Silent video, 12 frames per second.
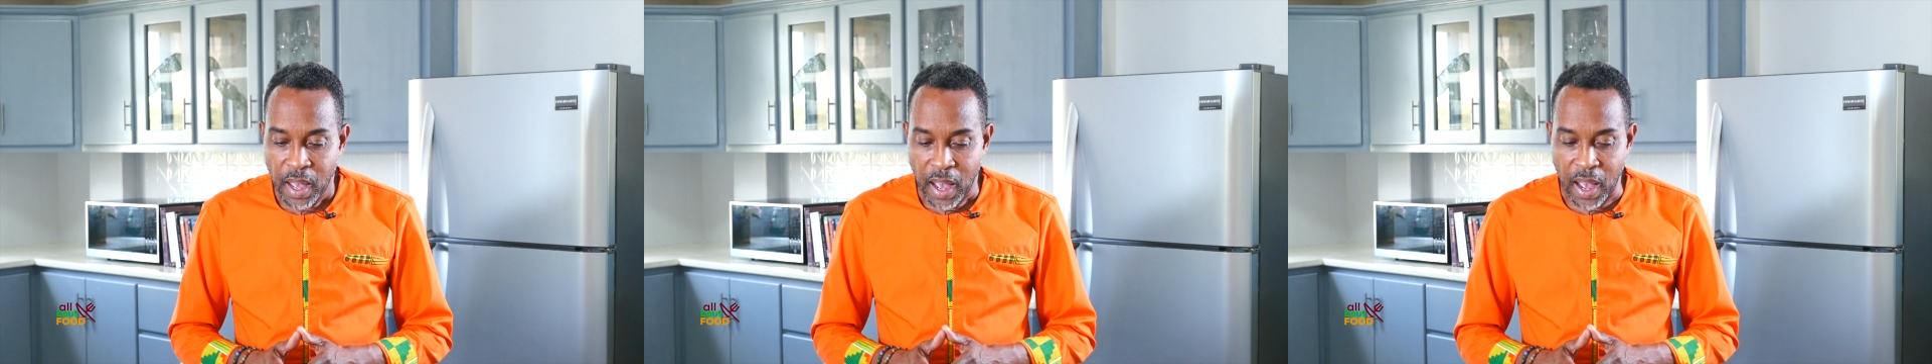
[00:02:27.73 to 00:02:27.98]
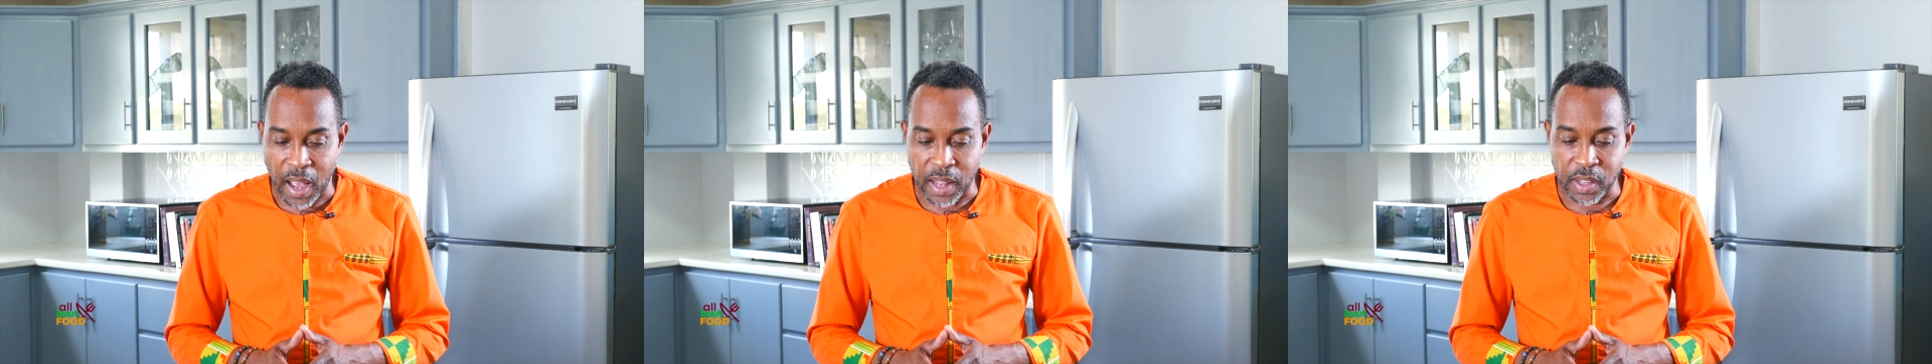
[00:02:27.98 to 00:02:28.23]

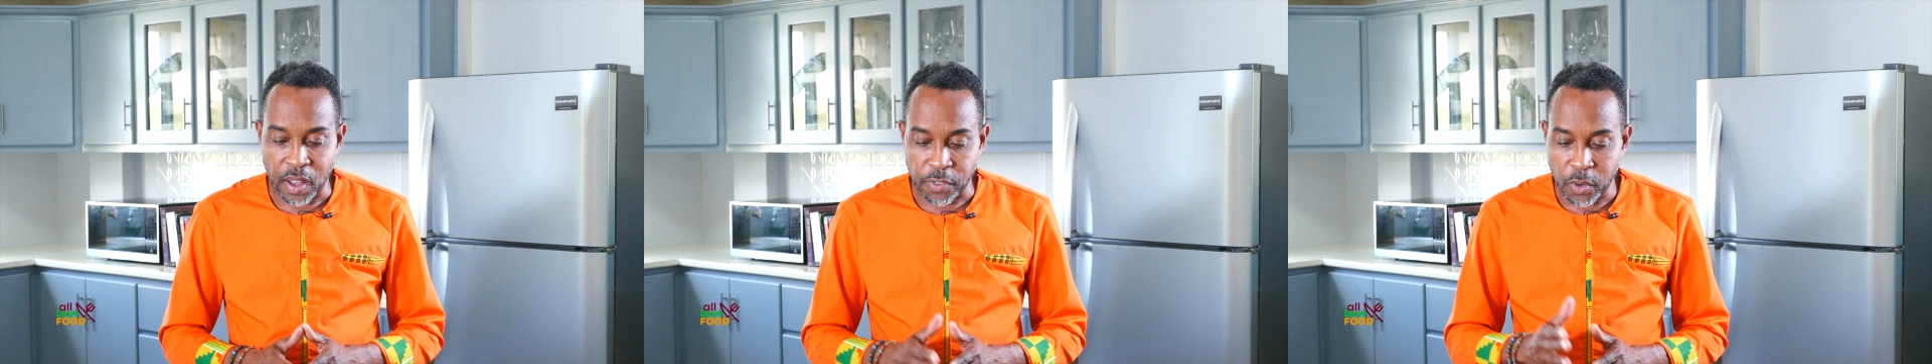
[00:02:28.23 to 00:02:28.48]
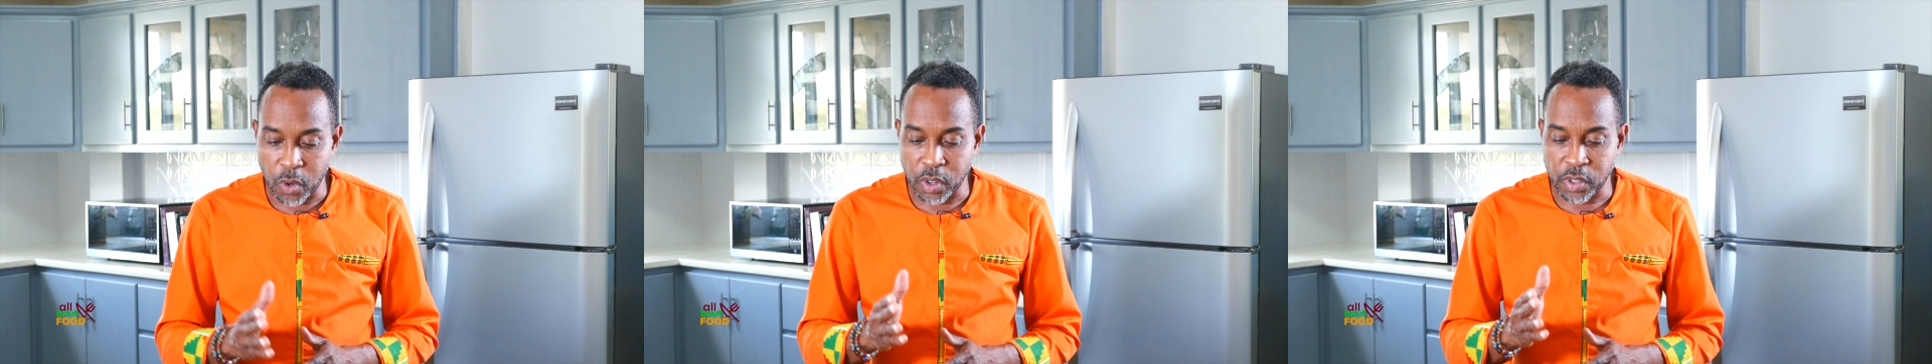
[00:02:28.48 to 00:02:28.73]
And of
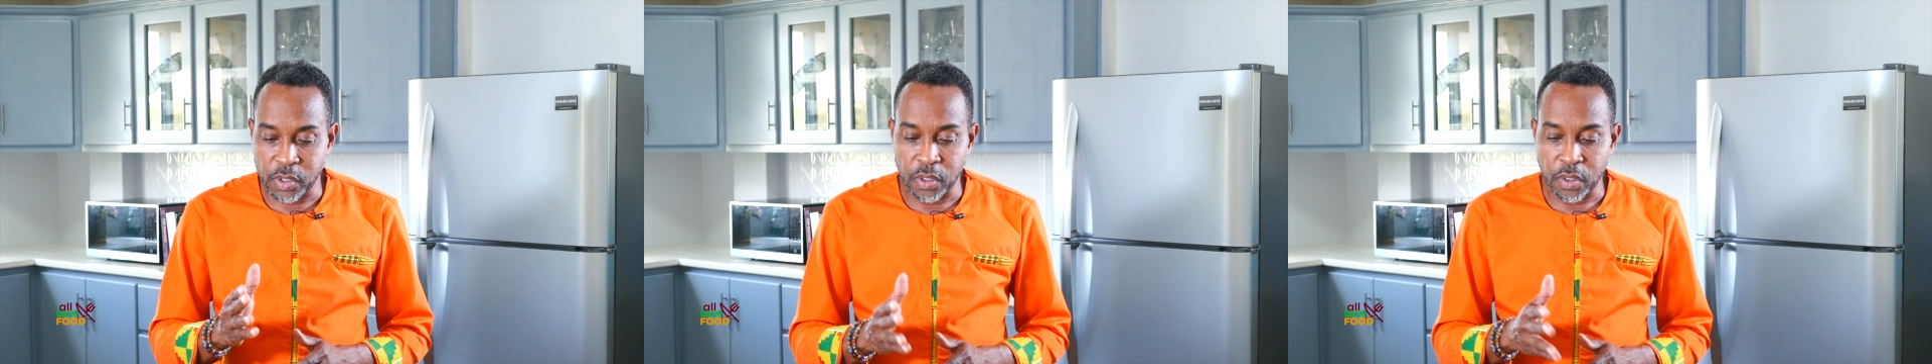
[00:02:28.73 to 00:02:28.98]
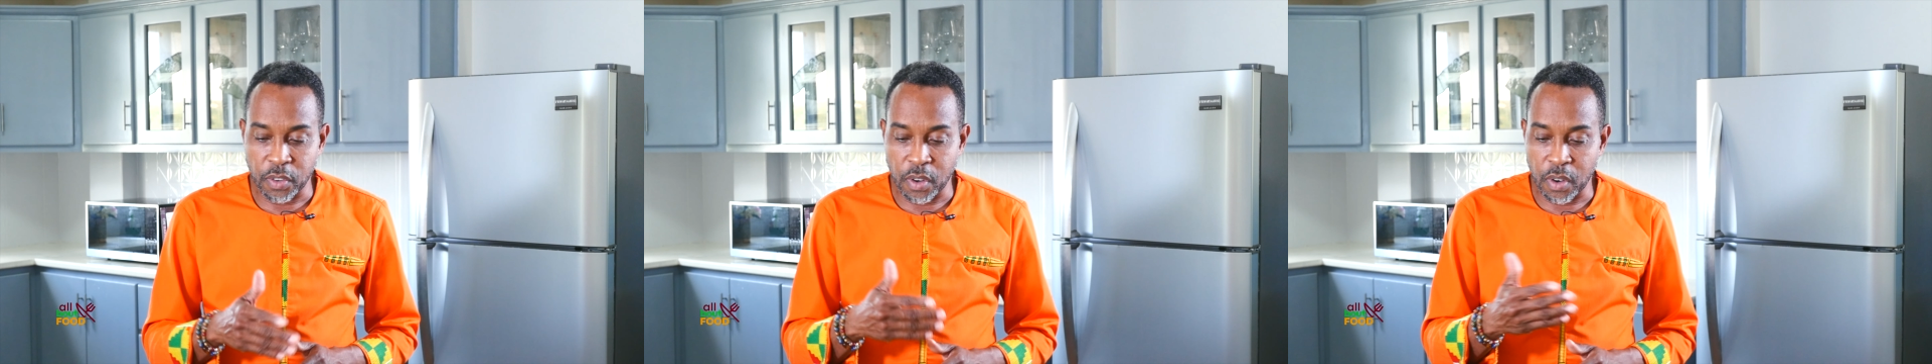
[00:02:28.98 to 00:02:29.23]
course,
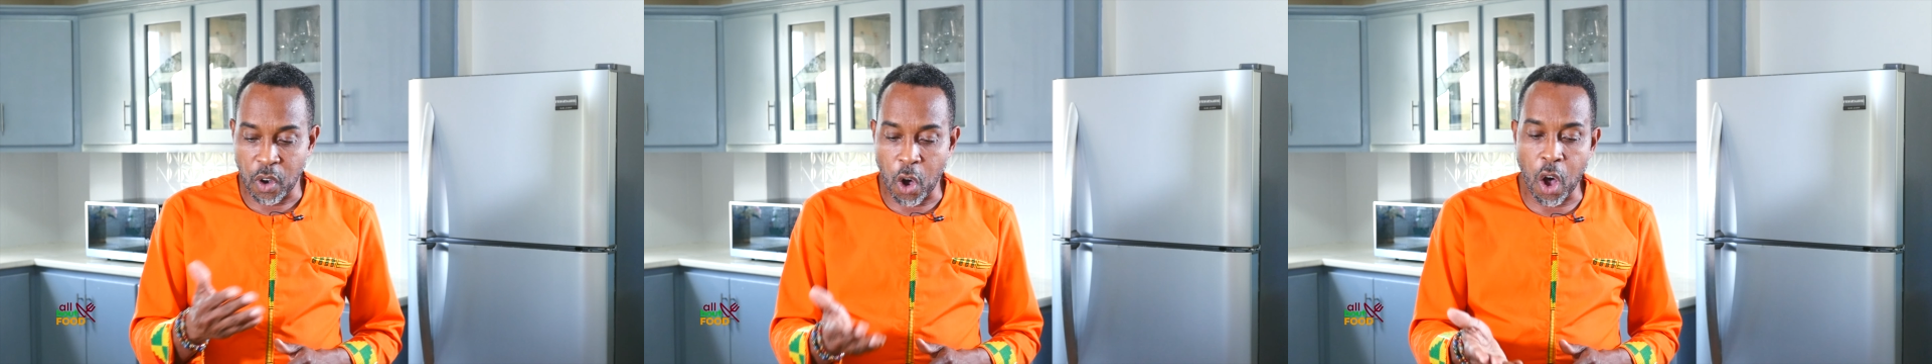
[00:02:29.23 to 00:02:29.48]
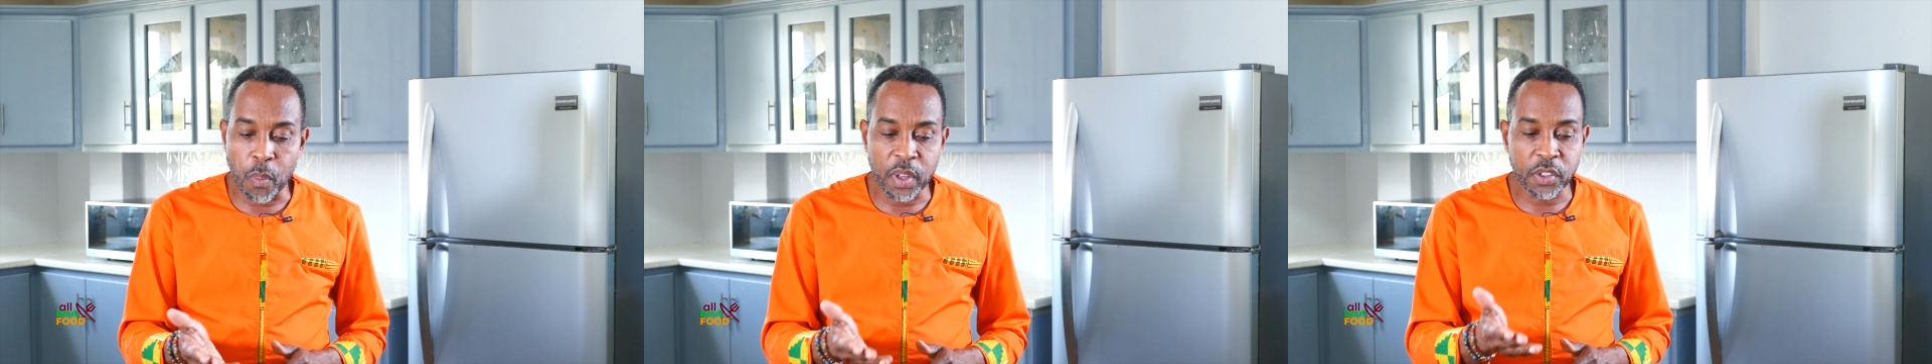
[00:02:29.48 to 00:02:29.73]

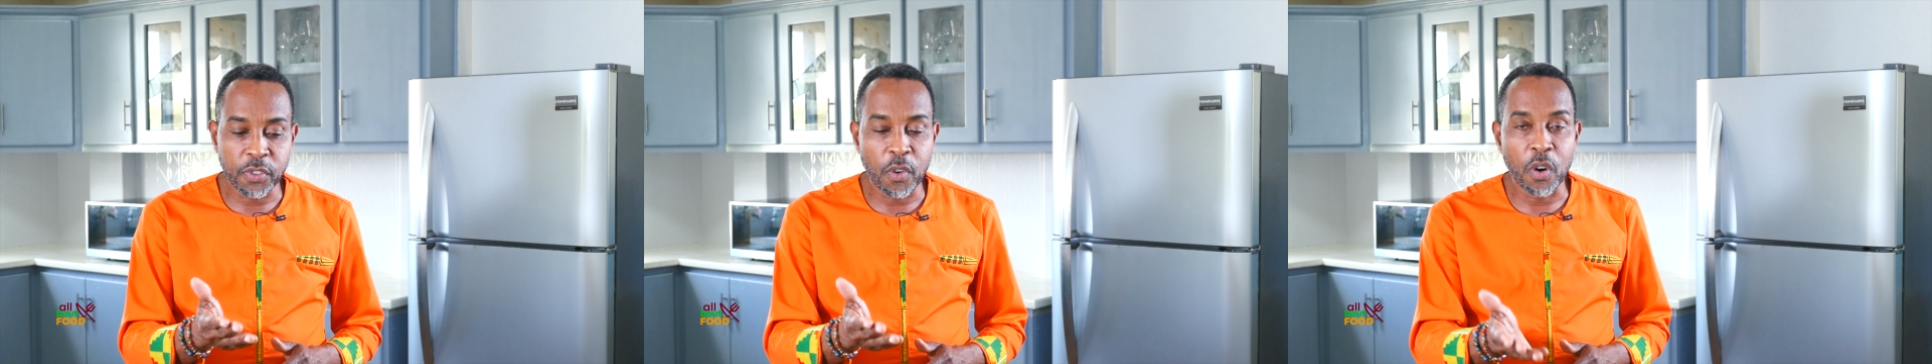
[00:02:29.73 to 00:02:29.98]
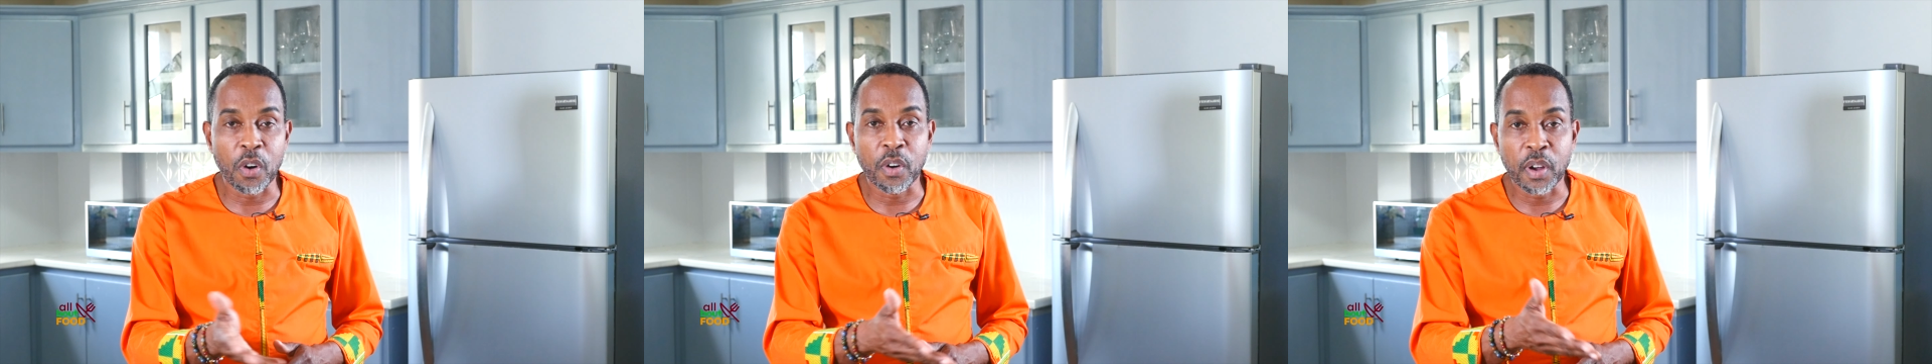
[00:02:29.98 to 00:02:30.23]
always
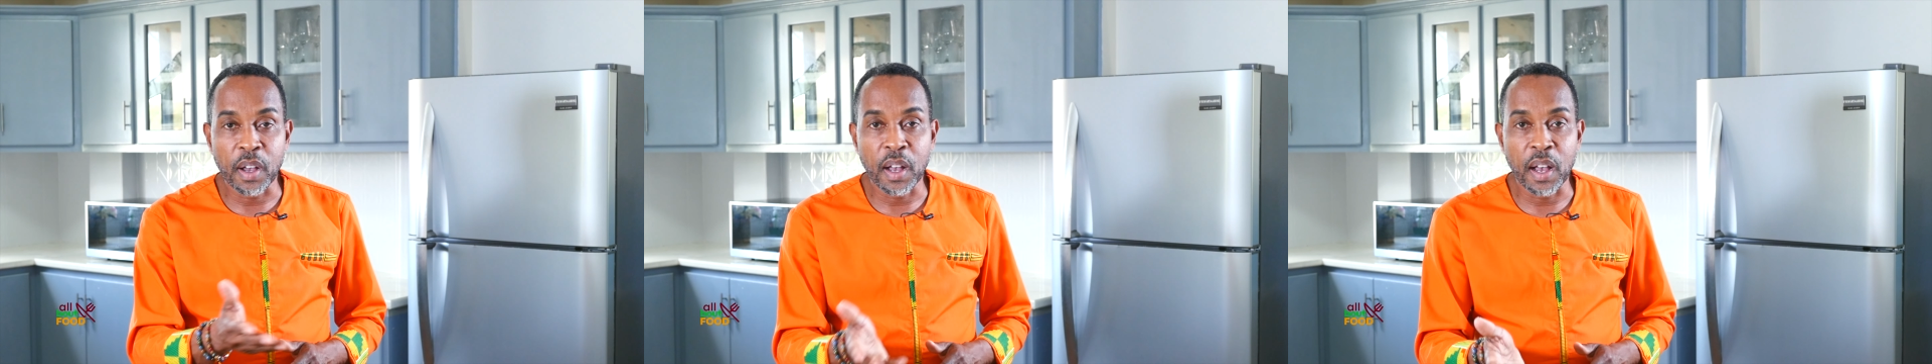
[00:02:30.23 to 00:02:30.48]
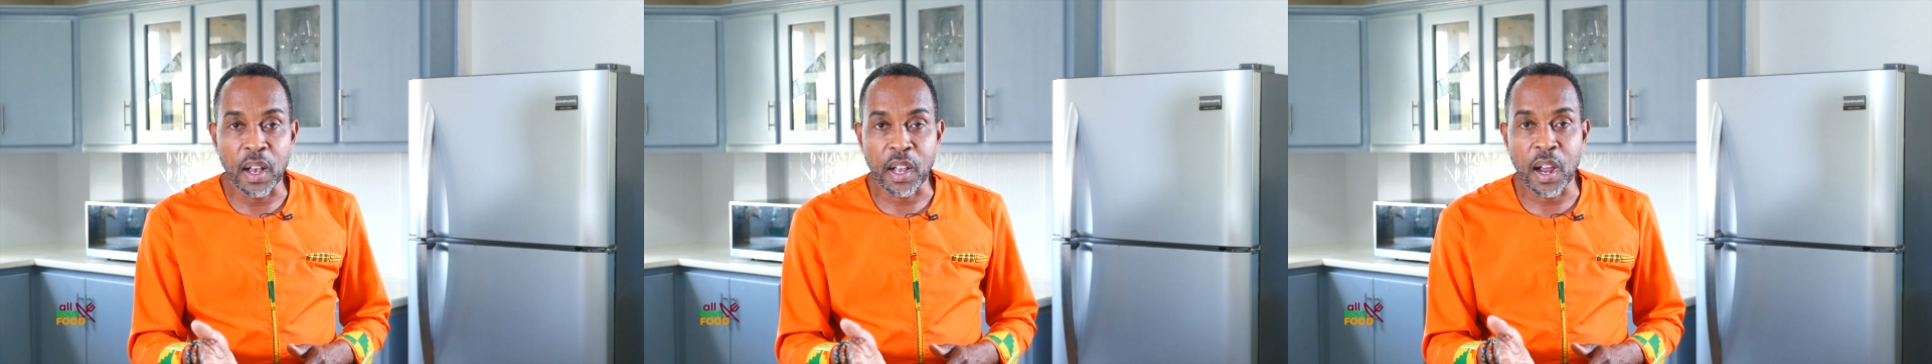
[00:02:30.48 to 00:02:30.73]
for
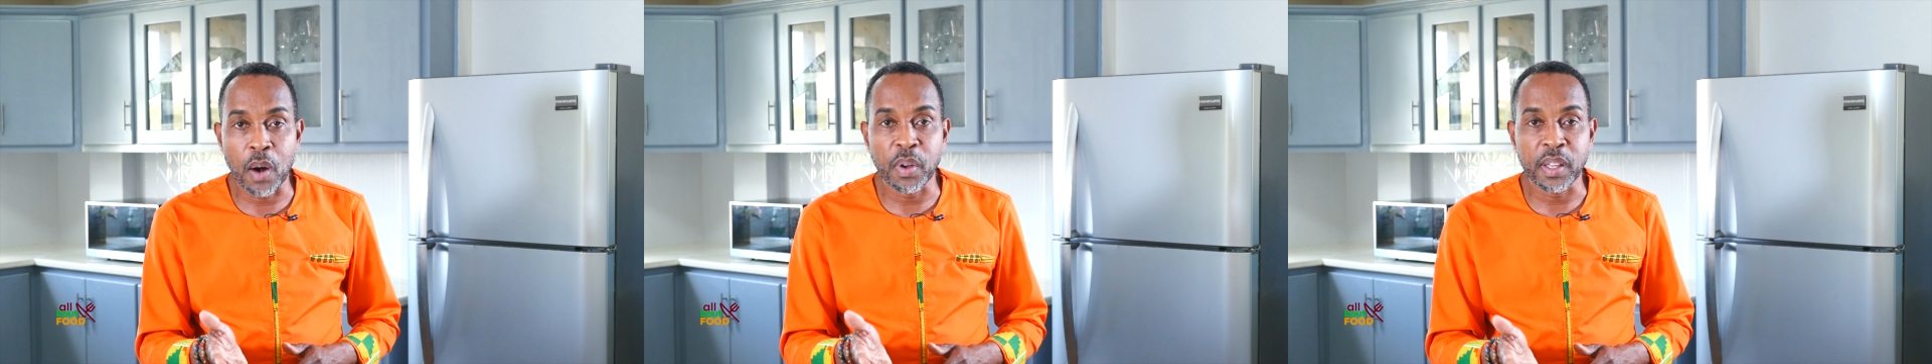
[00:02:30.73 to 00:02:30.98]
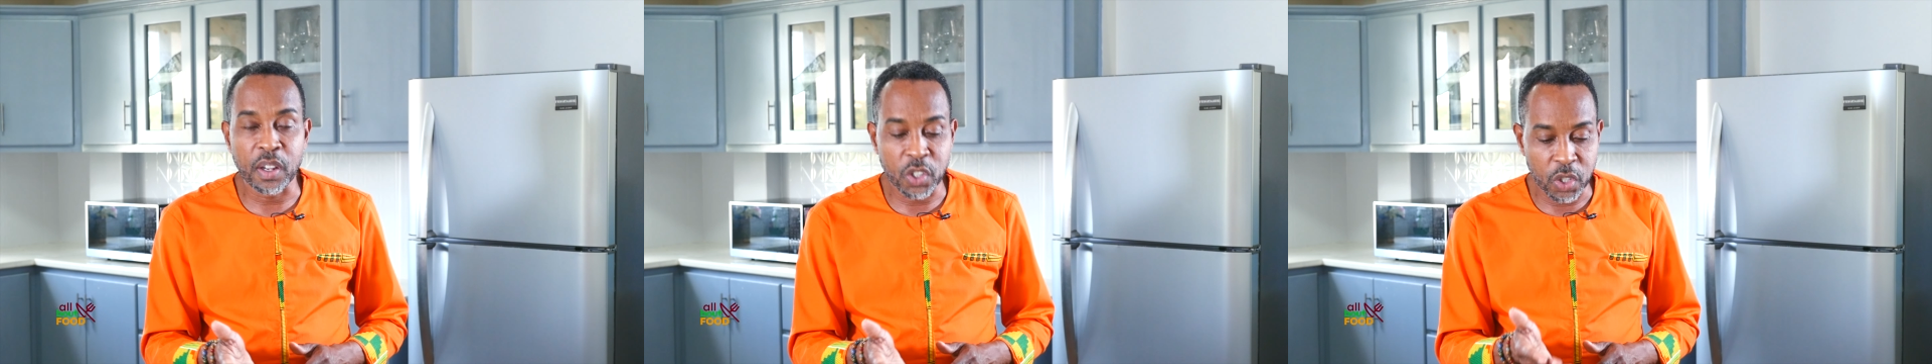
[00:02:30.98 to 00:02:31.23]
a curry
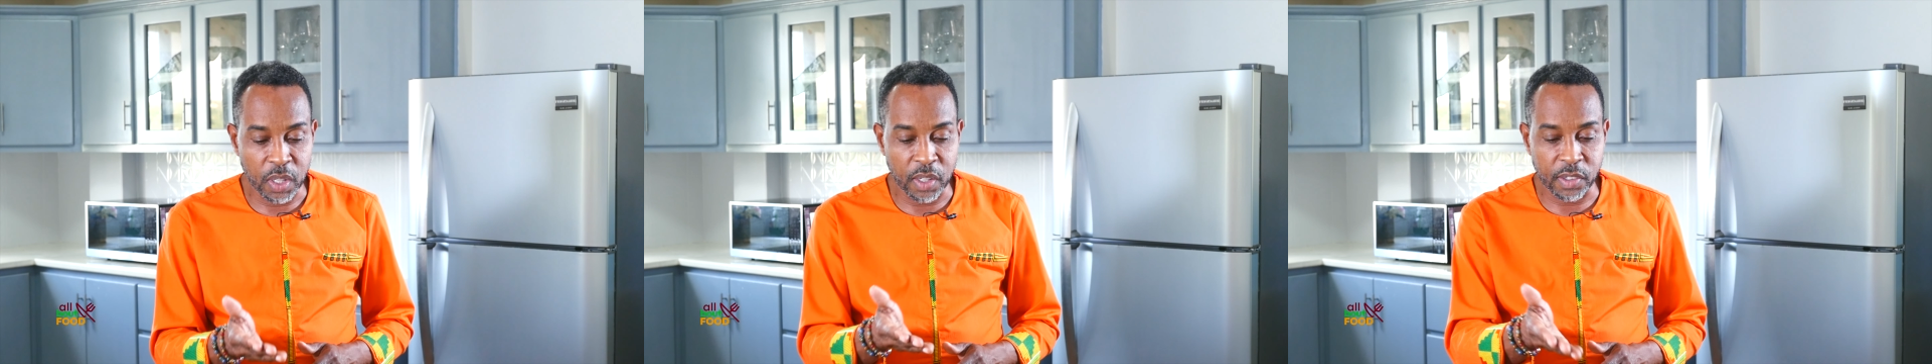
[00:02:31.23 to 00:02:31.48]
dish, you need